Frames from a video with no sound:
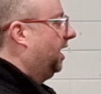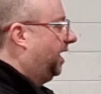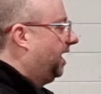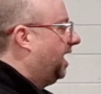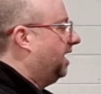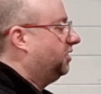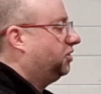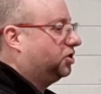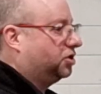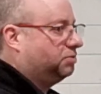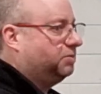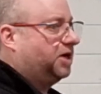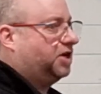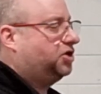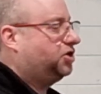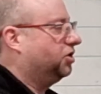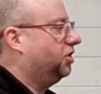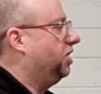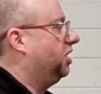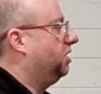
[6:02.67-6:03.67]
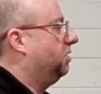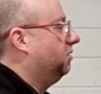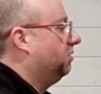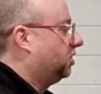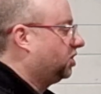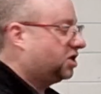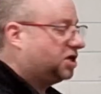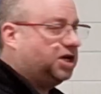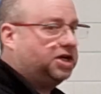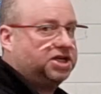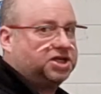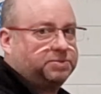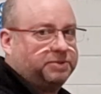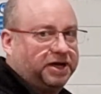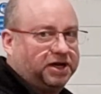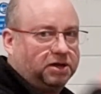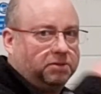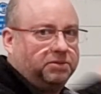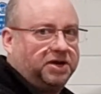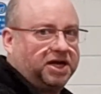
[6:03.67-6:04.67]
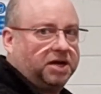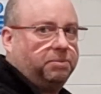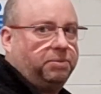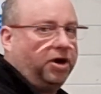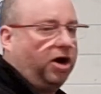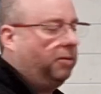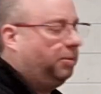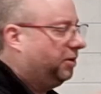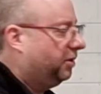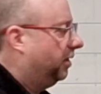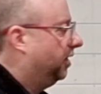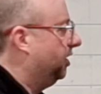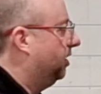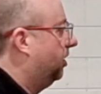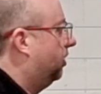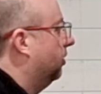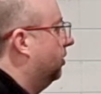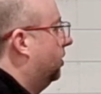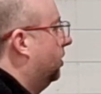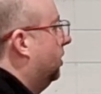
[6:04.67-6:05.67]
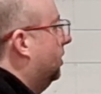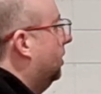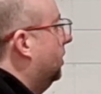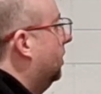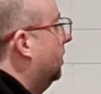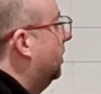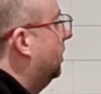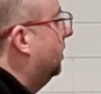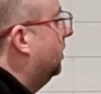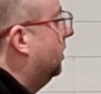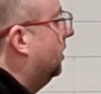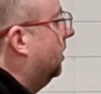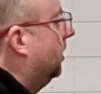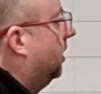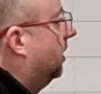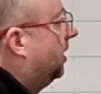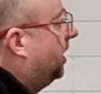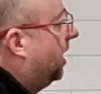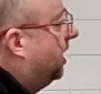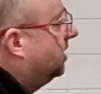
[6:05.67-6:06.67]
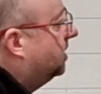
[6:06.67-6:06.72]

again, just make sure you turn the spindle, pick a pop, you're good. Okay,